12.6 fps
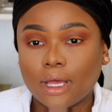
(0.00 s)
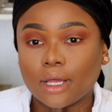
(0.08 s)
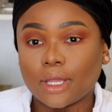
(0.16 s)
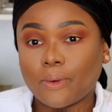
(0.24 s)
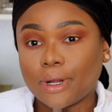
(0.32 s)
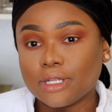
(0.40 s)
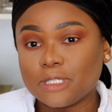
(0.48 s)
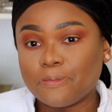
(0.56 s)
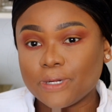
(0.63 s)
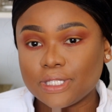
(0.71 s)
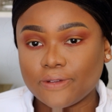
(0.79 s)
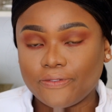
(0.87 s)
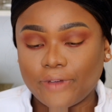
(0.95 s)
You want to
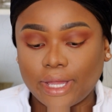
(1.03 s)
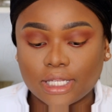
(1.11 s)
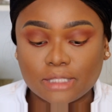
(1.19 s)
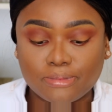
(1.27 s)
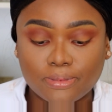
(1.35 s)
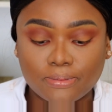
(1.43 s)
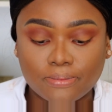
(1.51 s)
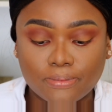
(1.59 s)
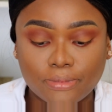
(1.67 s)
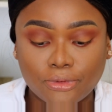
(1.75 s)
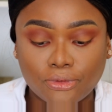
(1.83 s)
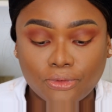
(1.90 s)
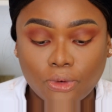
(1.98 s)
spritz your face
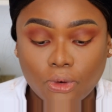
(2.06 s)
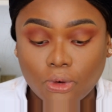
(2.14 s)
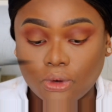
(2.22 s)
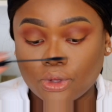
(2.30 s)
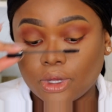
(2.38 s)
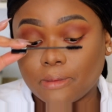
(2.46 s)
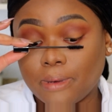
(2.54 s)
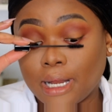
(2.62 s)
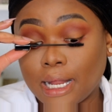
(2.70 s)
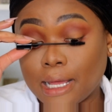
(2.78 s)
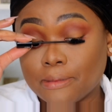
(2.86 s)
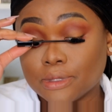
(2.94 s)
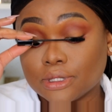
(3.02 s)
before you
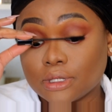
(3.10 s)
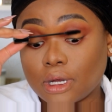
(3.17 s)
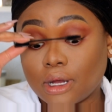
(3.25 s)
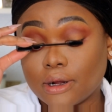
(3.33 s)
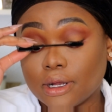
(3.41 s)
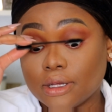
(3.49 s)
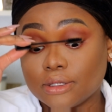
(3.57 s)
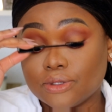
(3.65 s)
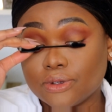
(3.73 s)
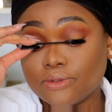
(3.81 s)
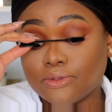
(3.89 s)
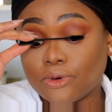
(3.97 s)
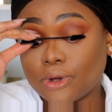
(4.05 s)
apply mascara to
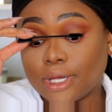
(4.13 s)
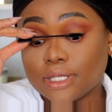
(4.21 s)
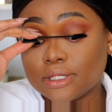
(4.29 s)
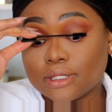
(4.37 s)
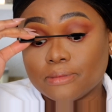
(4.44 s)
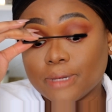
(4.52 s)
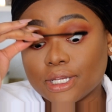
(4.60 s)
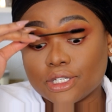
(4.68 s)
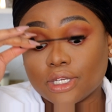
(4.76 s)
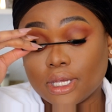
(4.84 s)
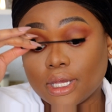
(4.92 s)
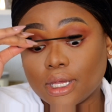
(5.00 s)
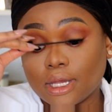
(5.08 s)
avoid
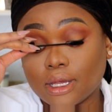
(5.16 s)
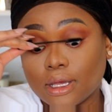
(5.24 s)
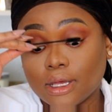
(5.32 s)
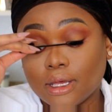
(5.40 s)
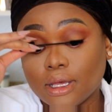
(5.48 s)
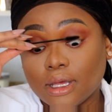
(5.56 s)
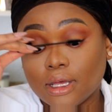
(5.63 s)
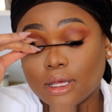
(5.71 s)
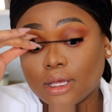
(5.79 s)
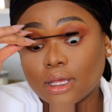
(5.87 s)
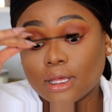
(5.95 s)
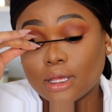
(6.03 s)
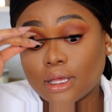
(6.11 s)
smudging
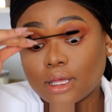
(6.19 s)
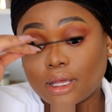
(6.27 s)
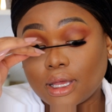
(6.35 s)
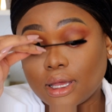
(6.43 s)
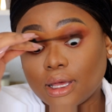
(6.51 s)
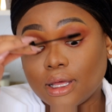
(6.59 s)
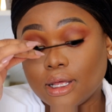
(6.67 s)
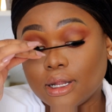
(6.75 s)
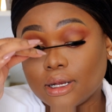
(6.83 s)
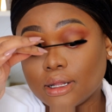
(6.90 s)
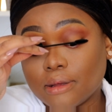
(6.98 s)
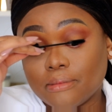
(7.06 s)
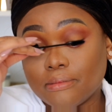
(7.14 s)

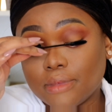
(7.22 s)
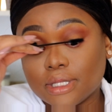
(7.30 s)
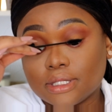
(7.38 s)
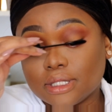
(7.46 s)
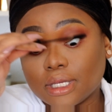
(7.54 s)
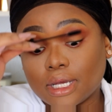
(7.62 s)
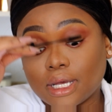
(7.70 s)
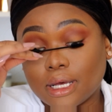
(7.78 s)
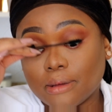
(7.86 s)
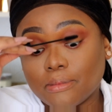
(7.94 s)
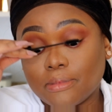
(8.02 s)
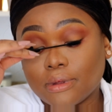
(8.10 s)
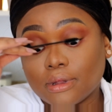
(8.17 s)
and messing up
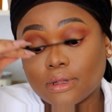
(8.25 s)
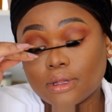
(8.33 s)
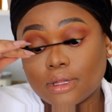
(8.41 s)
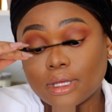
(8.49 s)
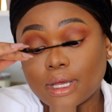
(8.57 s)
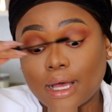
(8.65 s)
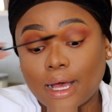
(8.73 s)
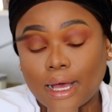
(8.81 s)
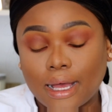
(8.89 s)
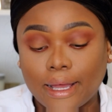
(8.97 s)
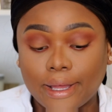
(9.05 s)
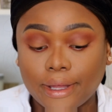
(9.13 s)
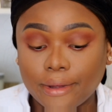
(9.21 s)
the
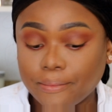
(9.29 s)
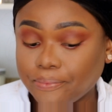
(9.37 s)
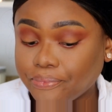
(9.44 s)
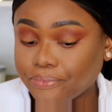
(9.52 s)
eye,